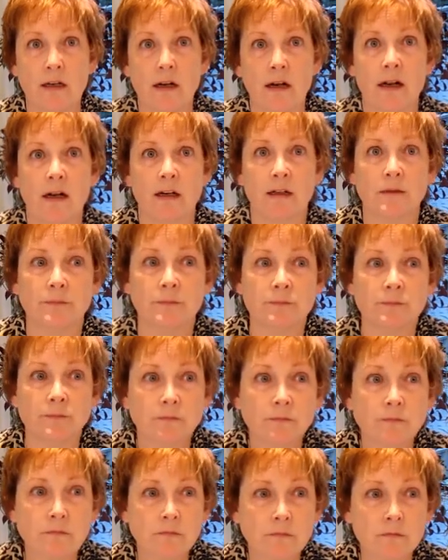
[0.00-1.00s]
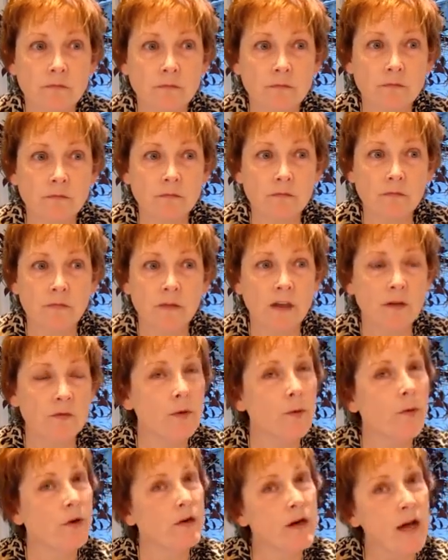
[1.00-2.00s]
um, if
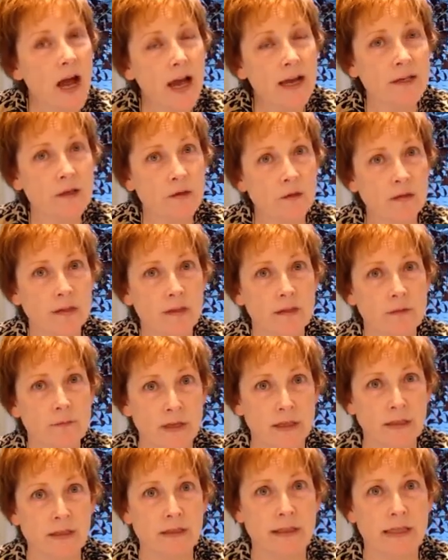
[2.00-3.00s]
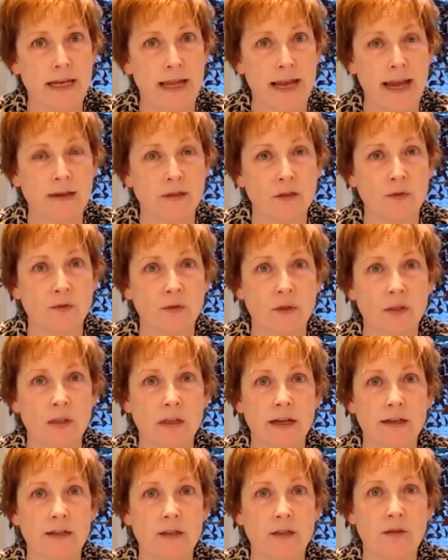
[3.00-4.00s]
you are not using a mix that has
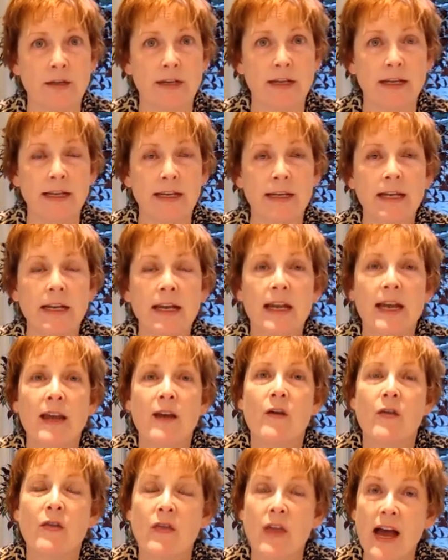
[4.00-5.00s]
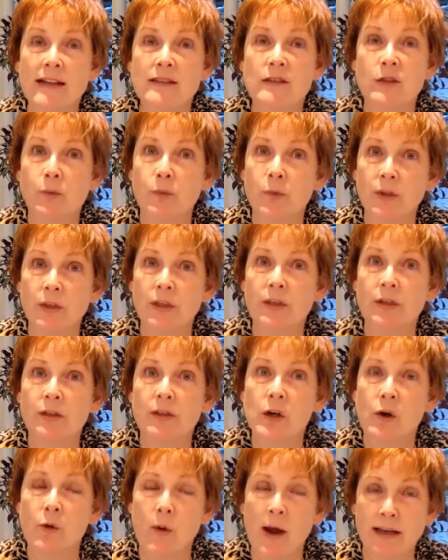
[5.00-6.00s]
fertilizer in it, that's a really good
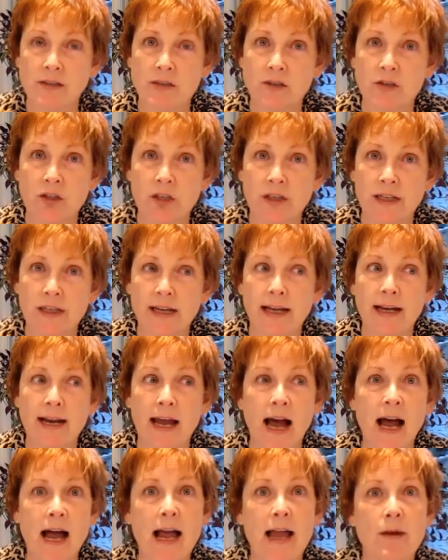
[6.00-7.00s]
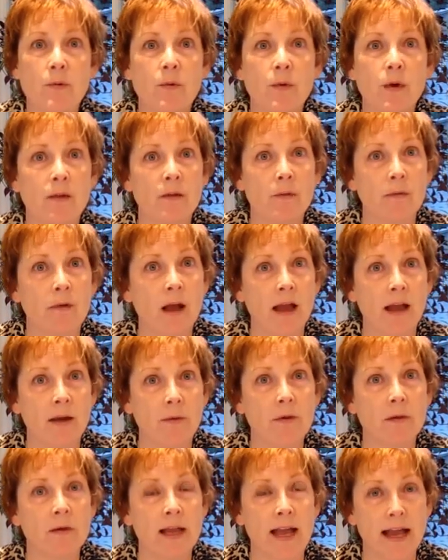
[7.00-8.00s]
question, and I will I
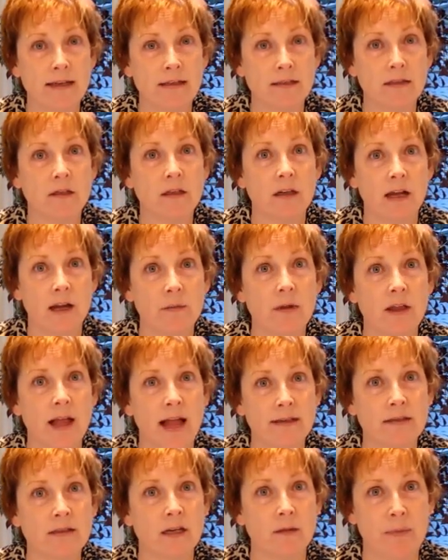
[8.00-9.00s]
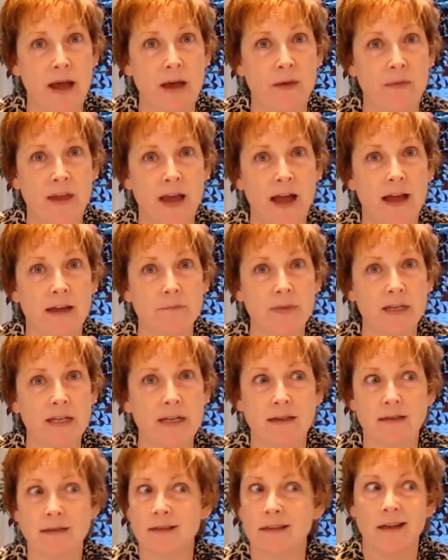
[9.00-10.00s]
will ask I will ask about that,
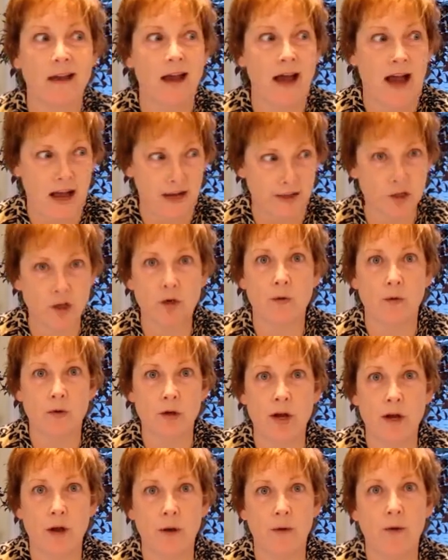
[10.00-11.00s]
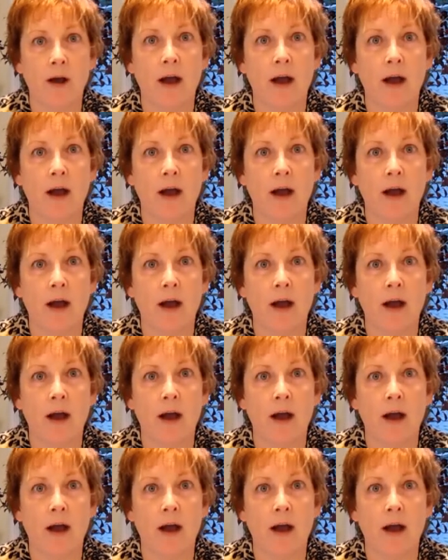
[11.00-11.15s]
because I don't know.